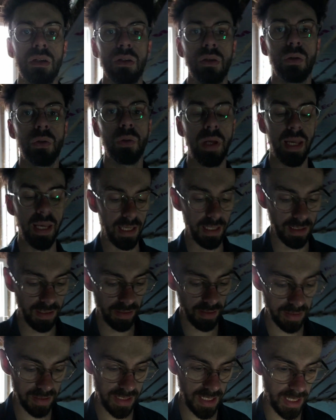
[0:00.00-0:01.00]
Okay,
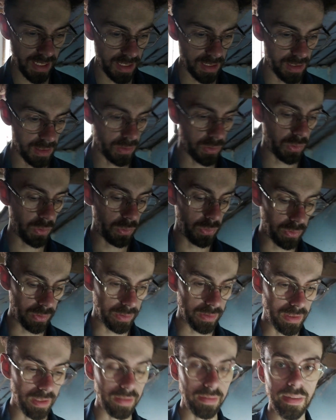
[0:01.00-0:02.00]
another day
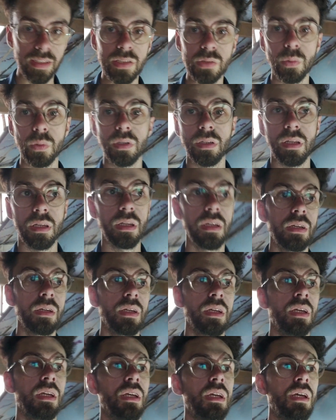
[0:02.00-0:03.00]
gone. This one
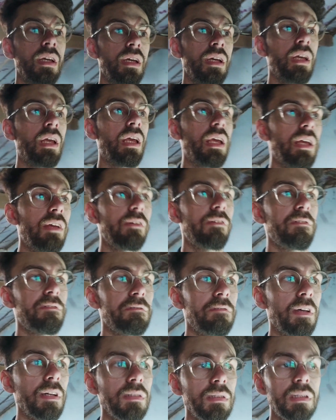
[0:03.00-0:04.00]

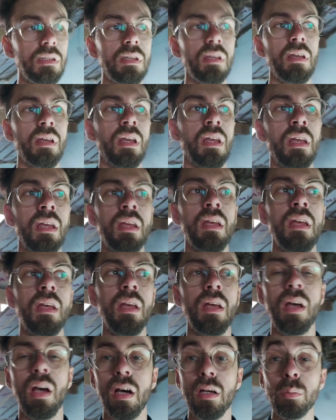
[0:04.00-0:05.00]
felt
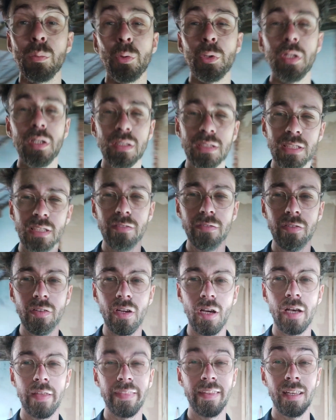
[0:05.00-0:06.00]

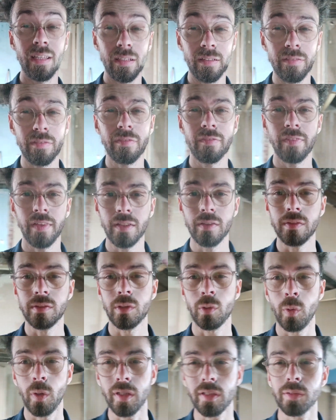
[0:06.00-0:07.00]
unproductive and then
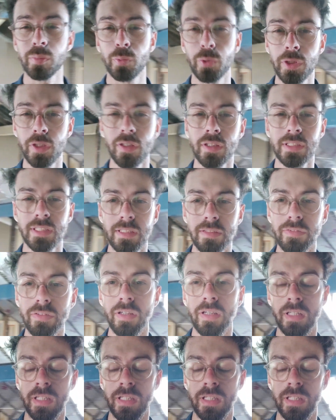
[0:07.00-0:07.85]
felt quite productive.